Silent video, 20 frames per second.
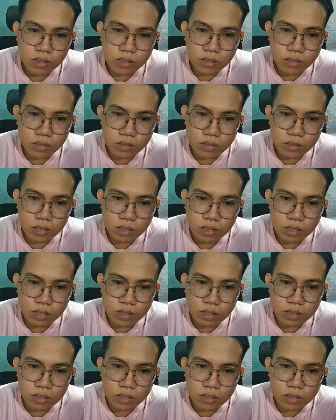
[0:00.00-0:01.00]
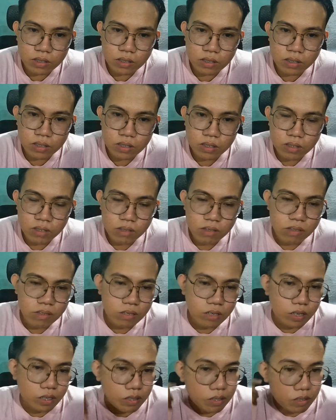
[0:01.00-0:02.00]
is cosine
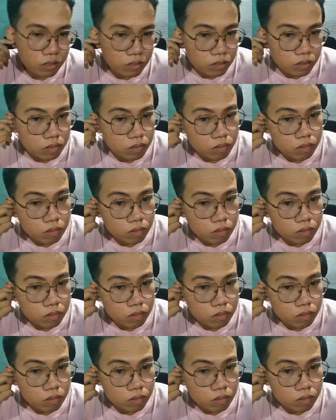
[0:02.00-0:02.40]
like